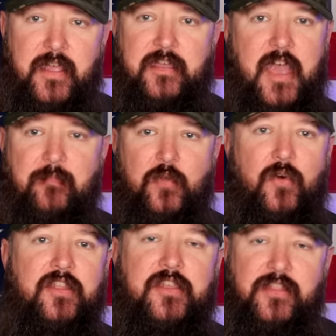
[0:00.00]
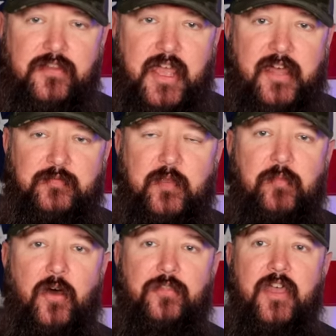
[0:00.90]
They can't be one or the other. They have to be
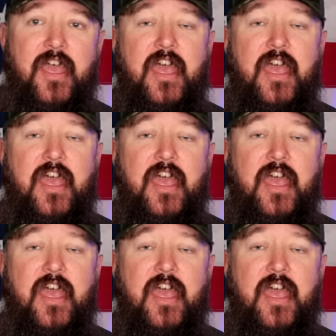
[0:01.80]
both.